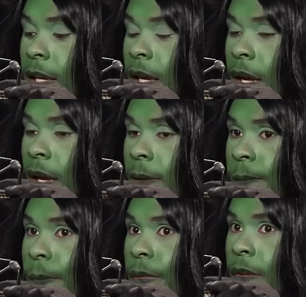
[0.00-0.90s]

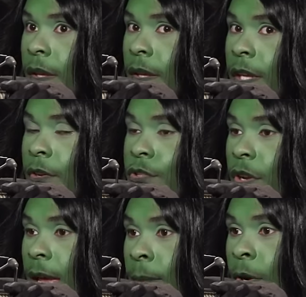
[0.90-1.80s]
um, here's your
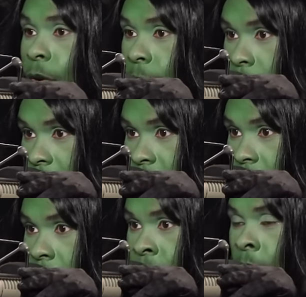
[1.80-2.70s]
hamburger and
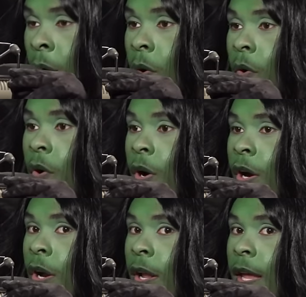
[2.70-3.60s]
pretzel, mm -hmm.
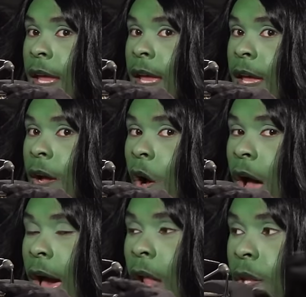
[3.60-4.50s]
or
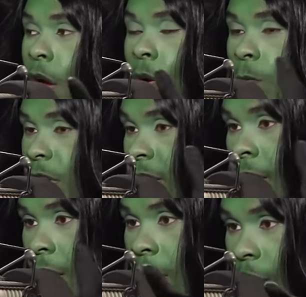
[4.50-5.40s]
uh, alone. What is it
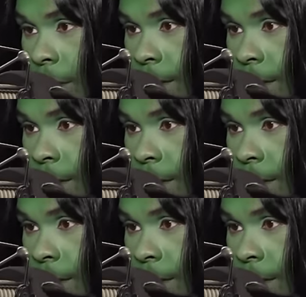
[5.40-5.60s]
alone?